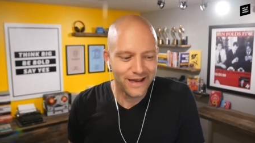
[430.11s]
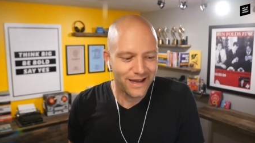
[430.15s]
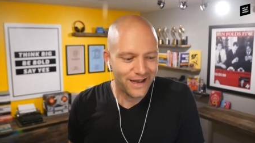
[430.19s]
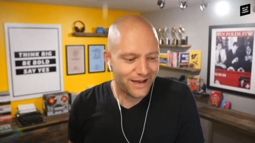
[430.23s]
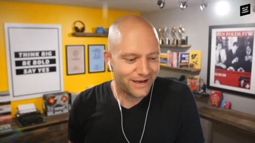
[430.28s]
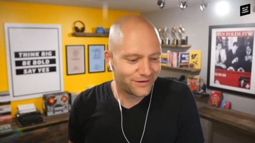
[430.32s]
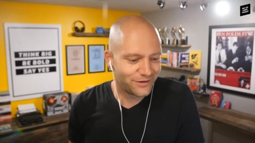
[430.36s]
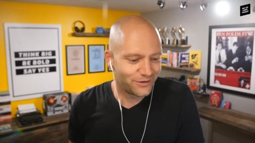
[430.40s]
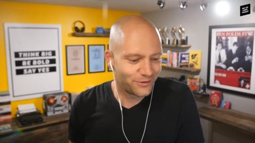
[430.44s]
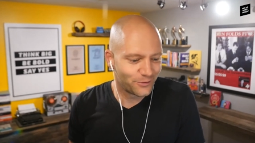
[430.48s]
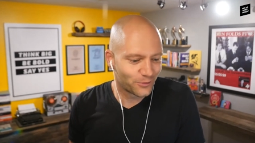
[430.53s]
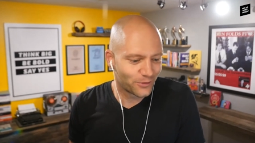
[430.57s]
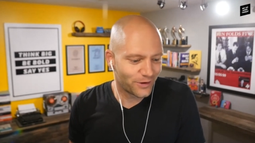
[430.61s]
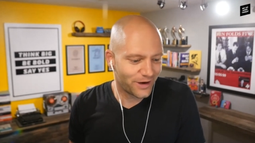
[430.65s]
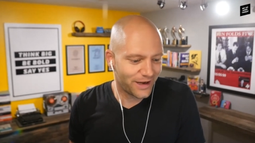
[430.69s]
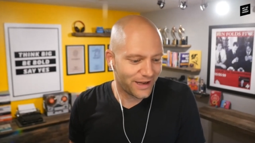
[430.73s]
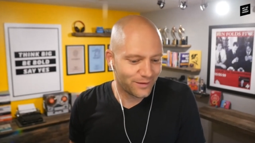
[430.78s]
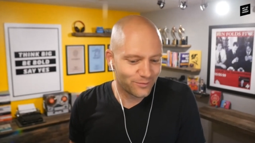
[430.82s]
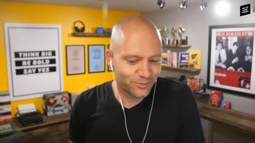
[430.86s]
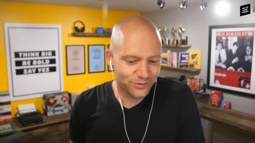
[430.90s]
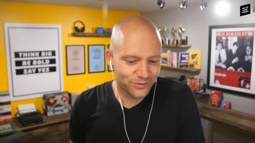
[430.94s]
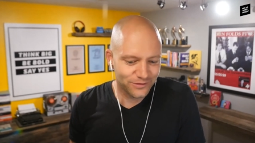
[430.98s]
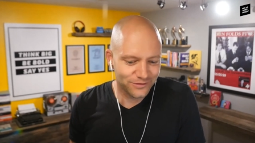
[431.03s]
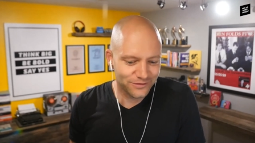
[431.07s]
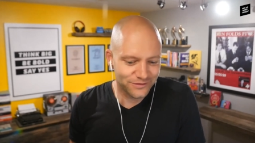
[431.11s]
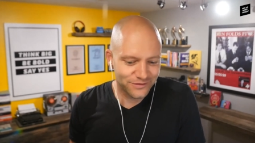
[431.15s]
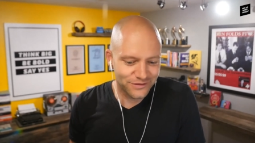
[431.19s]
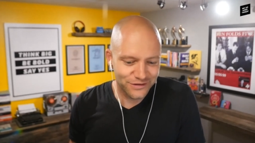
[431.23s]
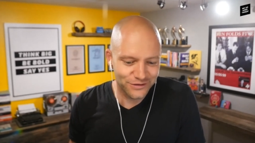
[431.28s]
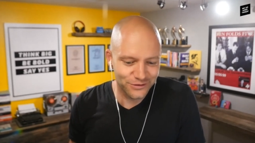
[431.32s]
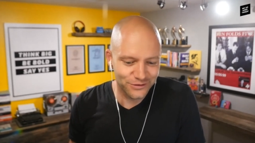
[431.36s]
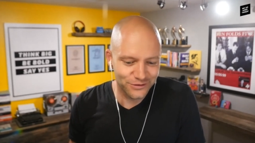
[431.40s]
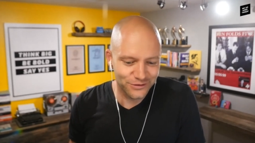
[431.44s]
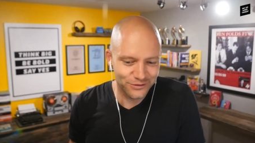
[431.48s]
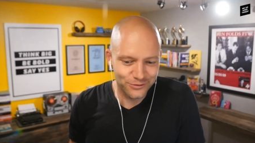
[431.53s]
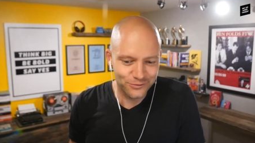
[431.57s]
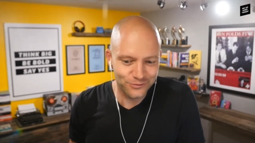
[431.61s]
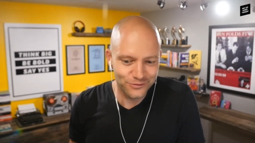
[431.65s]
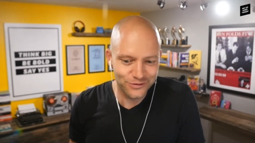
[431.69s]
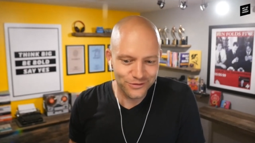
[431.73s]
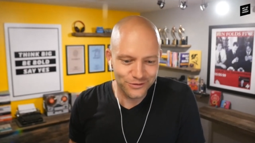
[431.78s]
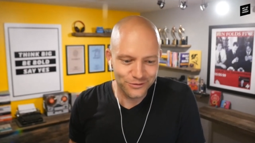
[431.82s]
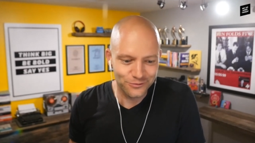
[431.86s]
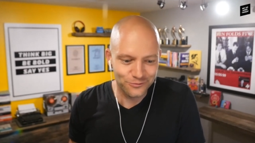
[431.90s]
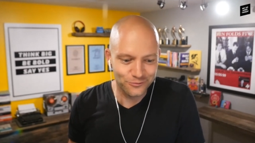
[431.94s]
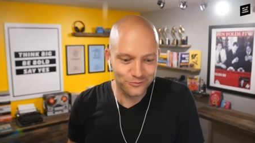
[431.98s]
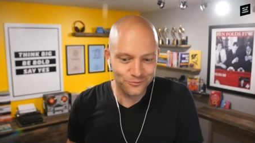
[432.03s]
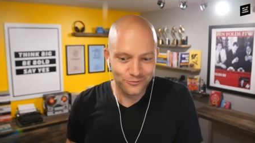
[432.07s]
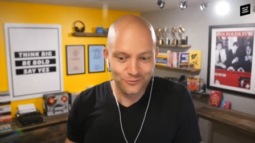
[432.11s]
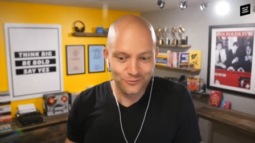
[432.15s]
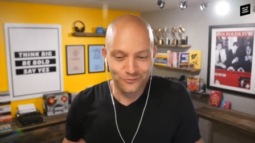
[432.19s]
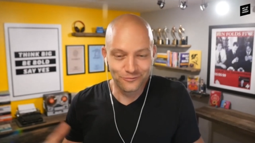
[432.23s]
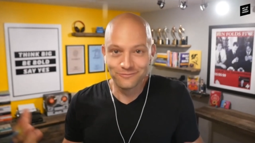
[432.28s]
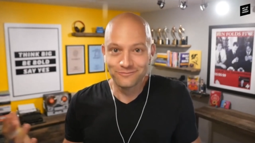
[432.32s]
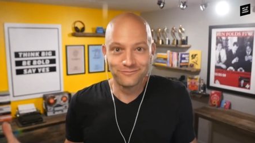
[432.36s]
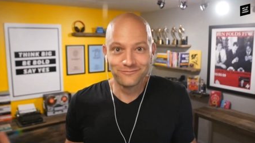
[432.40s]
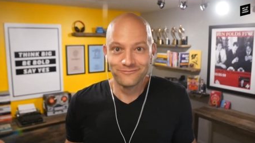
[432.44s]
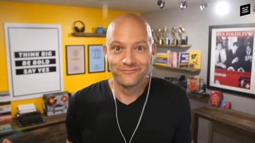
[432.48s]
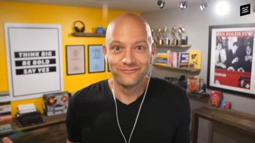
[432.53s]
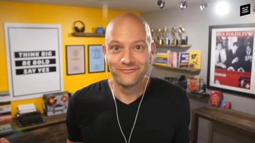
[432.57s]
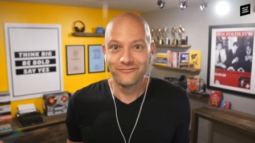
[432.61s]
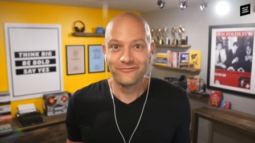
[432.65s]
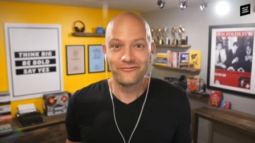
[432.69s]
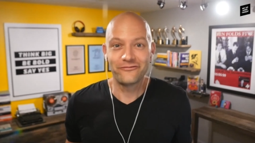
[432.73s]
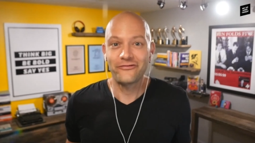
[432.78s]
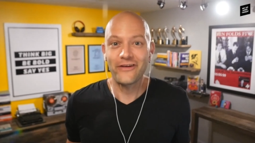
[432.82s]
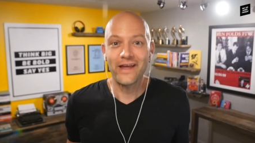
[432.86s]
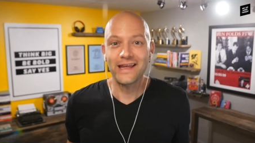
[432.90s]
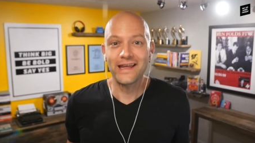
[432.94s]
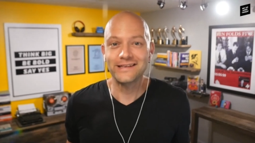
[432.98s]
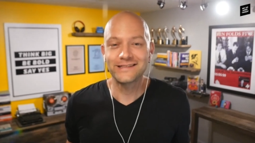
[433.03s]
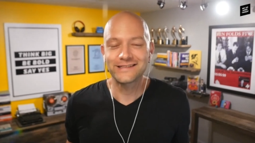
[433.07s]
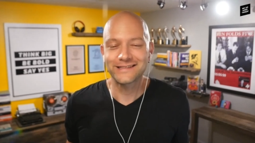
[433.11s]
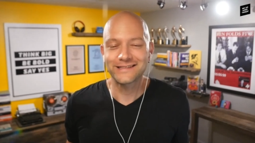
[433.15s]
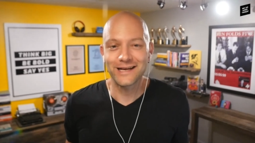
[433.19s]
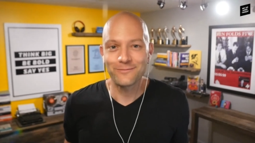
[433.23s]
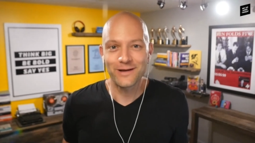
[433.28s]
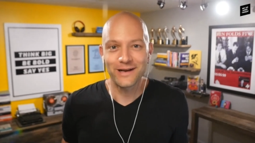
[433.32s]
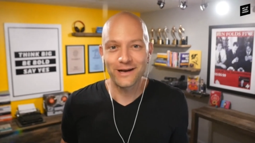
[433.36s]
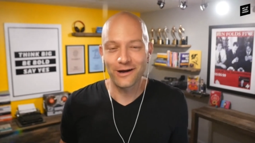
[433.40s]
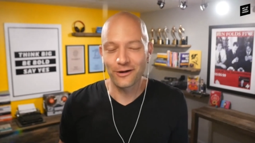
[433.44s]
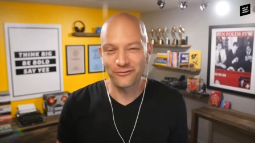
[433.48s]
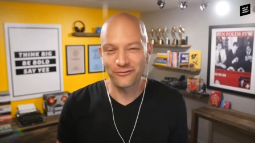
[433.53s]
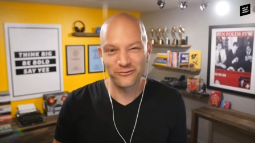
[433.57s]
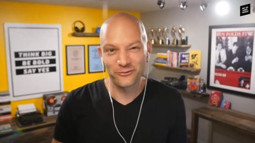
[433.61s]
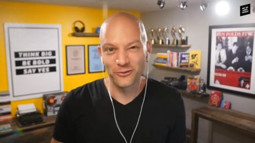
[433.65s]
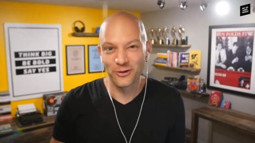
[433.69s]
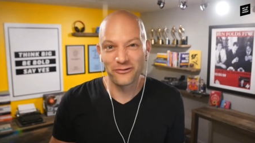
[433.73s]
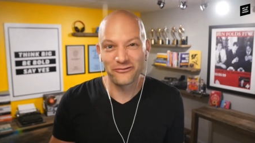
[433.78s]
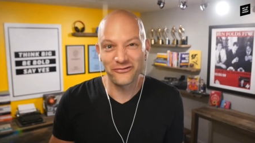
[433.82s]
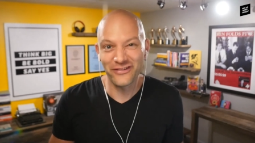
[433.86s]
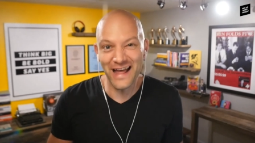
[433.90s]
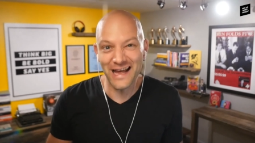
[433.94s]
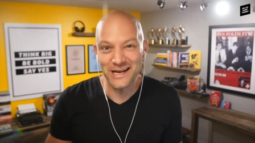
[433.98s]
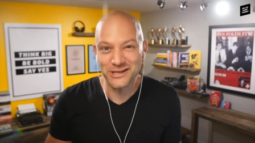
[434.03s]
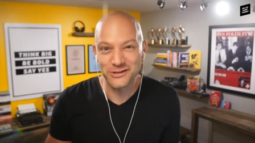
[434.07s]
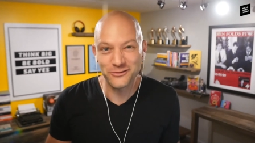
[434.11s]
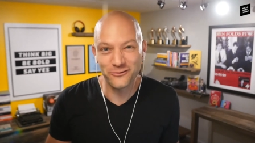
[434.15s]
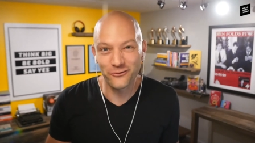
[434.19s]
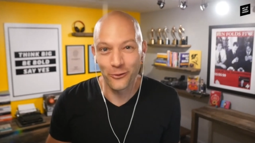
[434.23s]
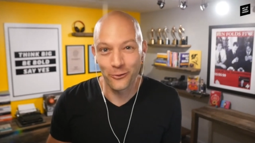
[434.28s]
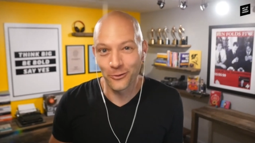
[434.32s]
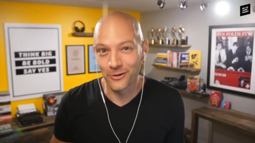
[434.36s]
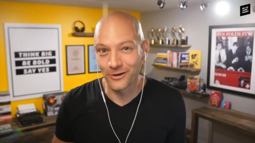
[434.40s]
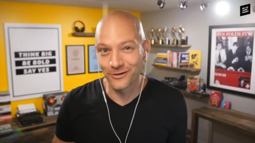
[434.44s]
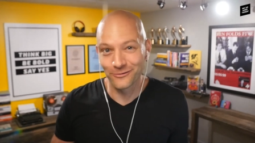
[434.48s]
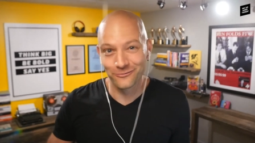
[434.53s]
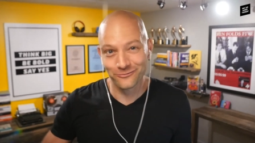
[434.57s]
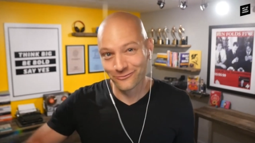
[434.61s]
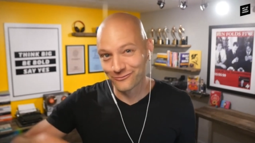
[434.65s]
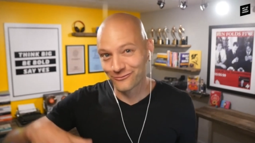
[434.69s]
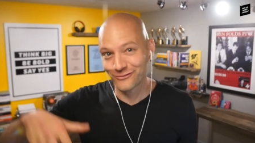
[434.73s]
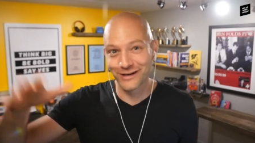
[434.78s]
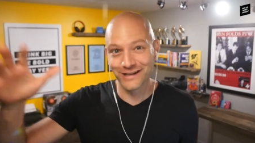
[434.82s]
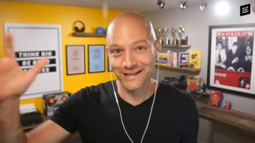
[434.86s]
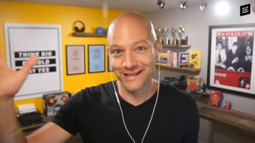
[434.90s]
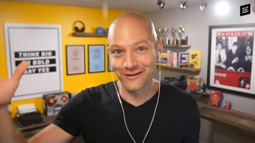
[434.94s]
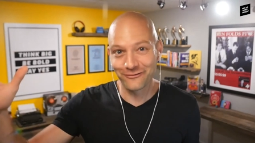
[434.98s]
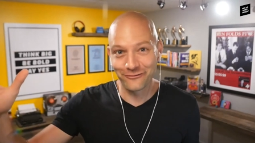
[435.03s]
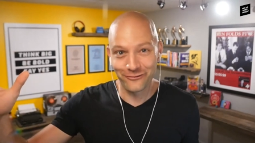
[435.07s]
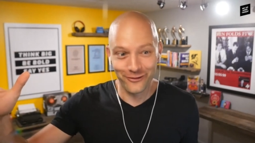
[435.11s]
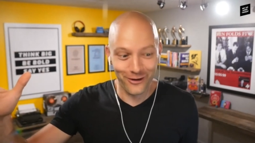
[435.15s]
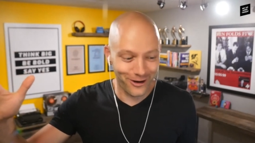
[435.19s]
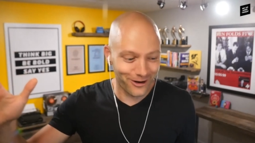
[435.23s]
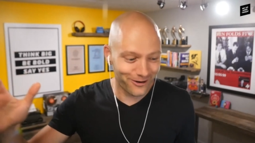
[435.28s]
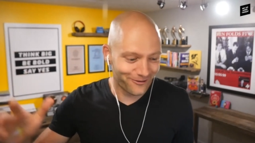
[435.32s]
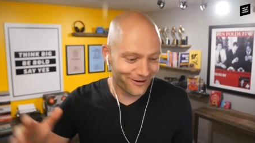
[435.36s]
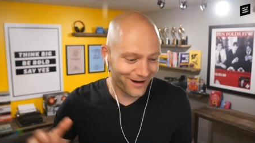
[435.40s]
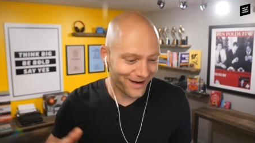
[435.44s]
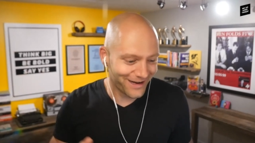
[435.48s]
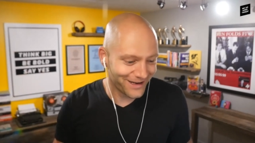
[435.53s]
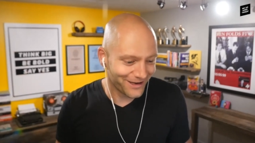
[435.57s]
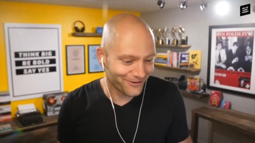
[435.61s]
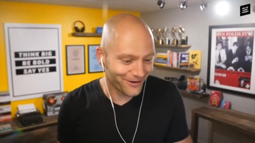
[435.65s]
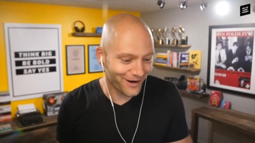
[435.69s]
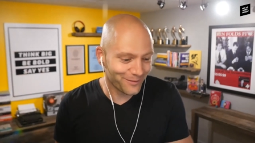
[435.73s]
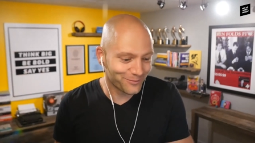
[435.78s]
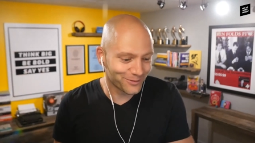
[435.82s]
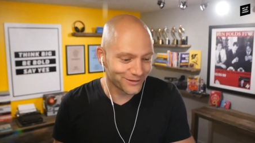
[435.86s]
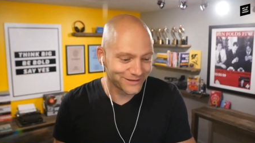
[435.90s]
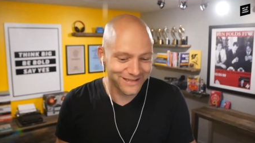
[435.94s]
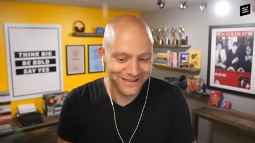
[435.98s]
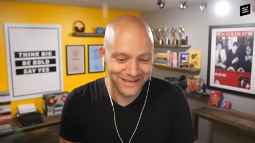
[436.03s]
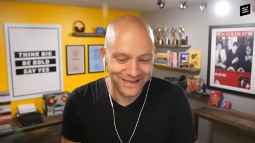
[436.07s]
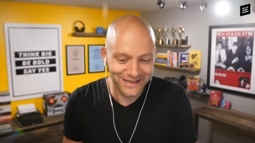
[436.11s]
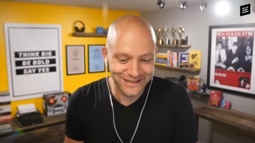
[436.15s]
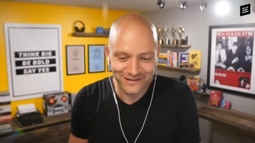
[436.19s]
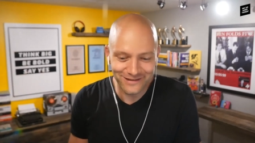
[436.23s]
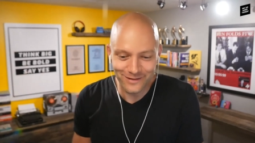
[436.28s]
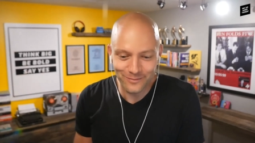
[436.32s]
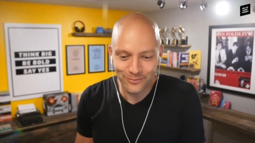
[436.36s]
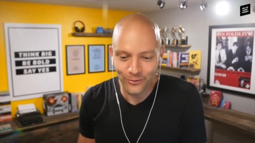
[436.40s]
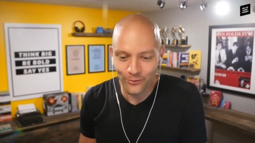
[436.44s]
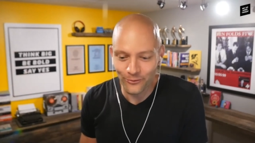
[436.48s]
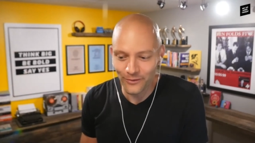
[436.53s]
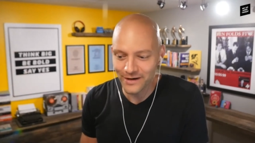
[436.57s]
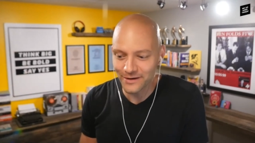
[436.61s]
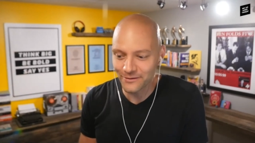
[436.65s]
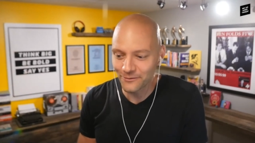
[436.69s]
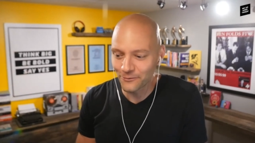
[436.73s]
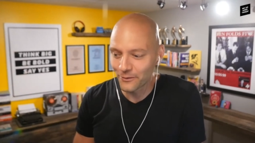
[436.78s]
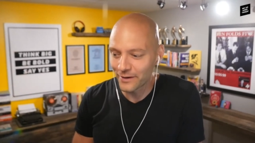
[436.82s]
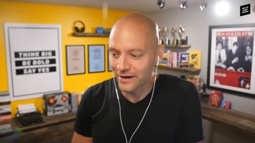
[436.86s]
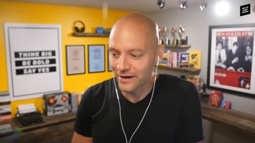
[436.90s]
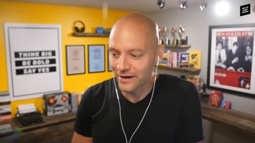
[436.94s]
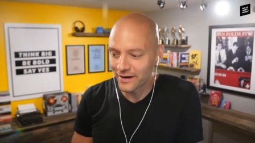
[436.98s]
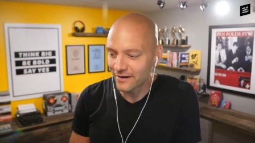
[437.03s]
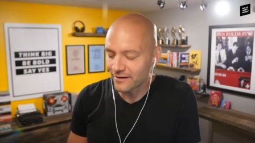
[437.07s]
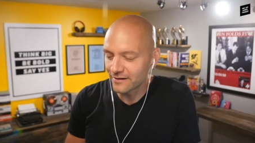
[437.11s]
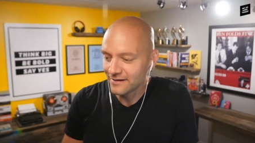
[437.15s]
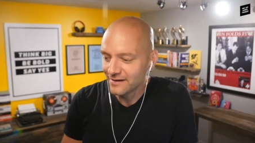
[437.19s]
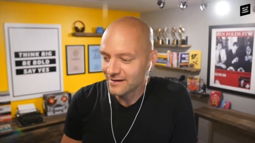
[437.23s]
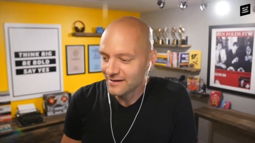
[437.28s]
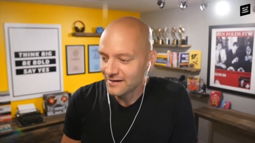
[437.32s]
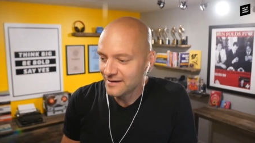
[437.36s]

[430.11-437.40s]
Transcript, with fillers: and you were able to to face i mean i'll we'll flash forward really far right you're able to get to the point where